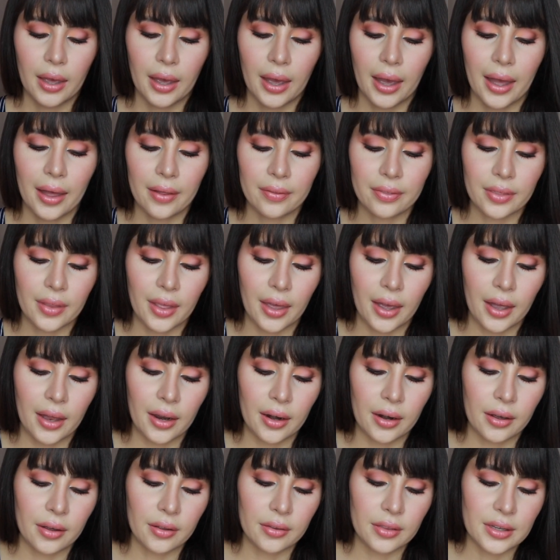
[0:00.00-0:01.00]
And
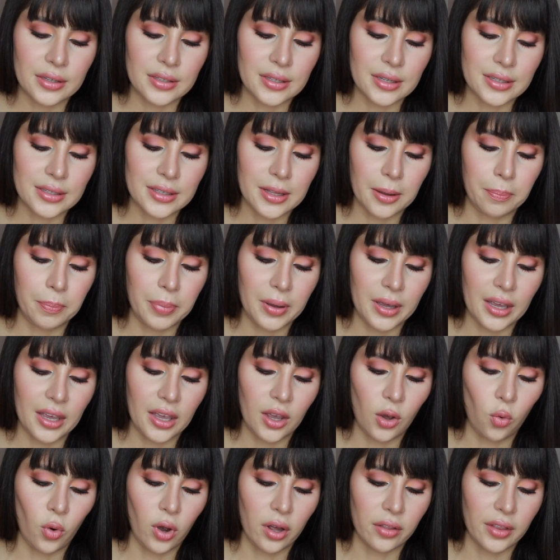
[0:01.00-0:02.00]
then this is the
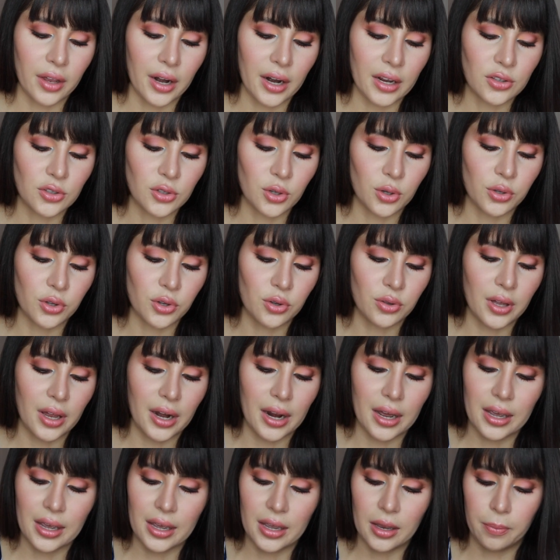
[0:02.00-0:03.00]
pinky one that I told you that
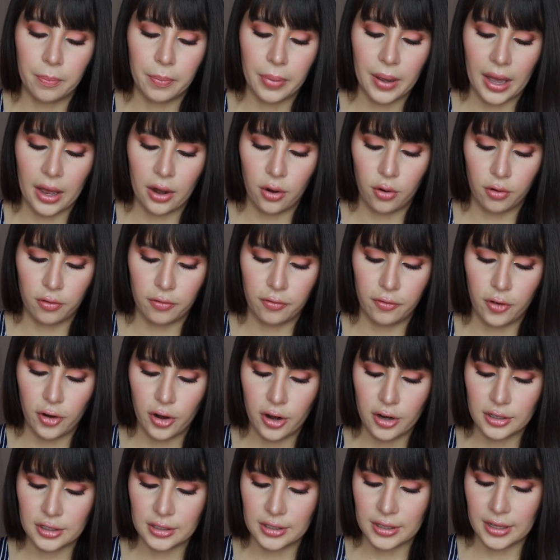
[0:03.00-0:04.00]
I hit pan on
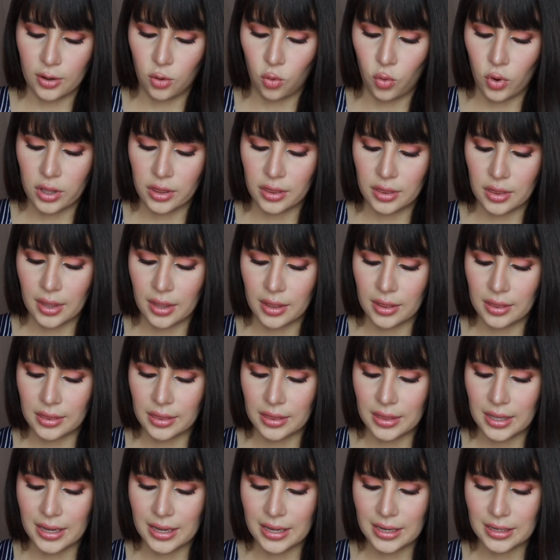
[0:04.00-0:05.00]
first. When
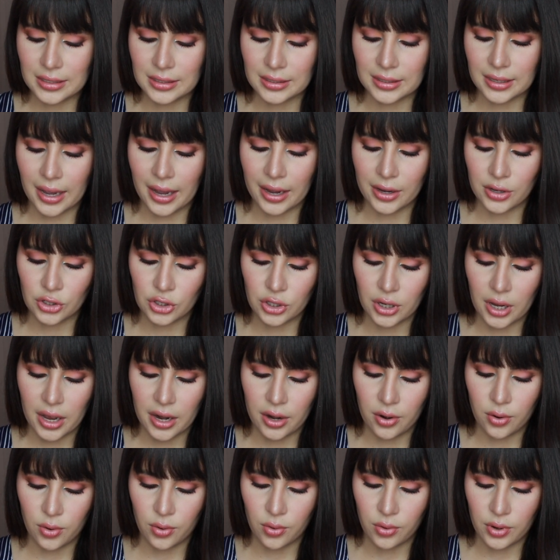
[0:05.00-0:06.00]
this
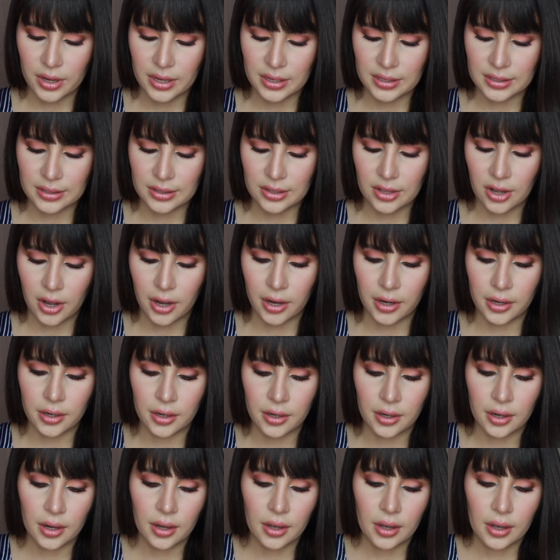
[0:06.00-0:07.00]
eyeshadow is done,
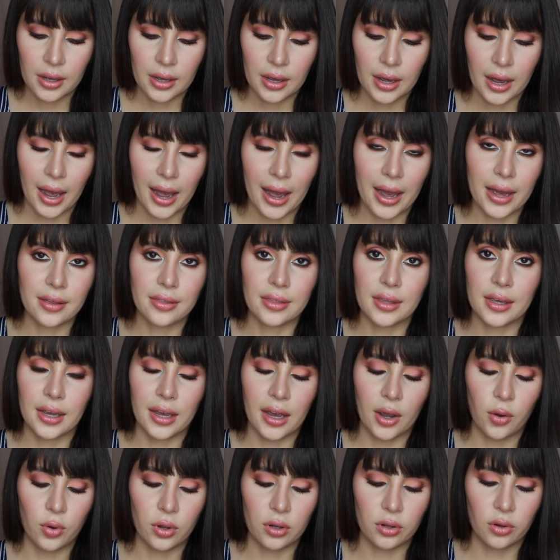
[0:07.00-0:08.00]
I think
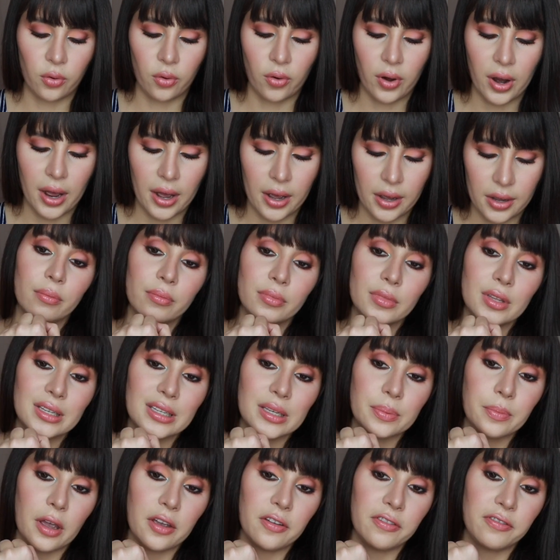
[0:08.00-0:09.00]
I will cry. This
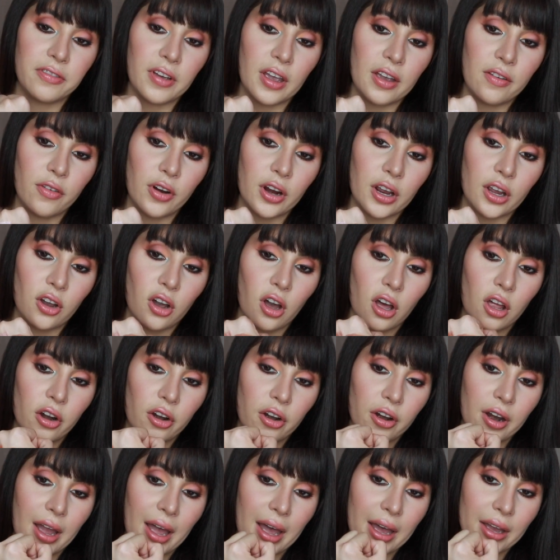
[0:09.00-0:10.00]
is my favorite
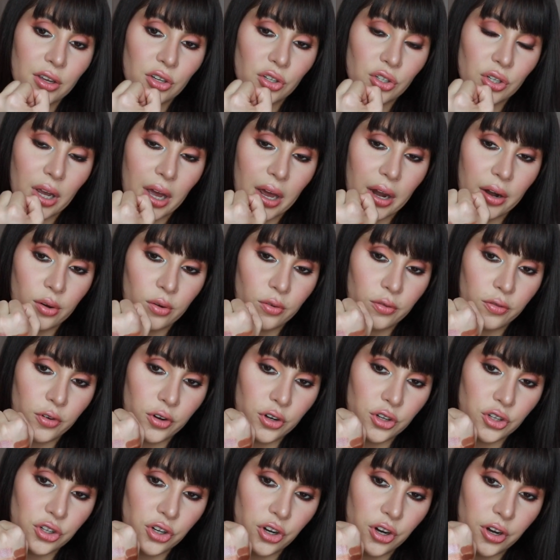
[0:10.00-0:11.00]
color eyeshadow
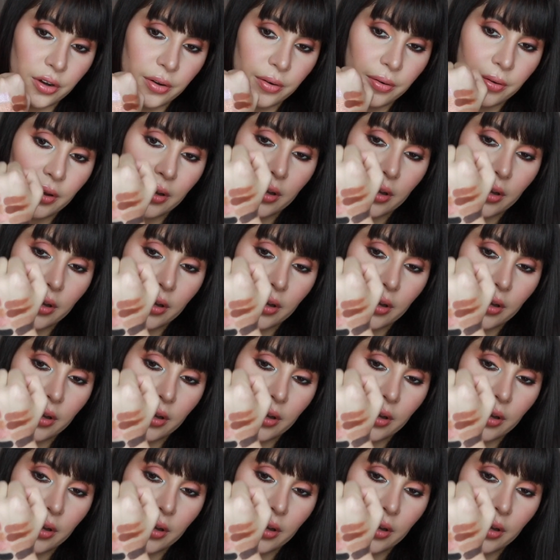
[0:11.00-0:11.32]
for sure.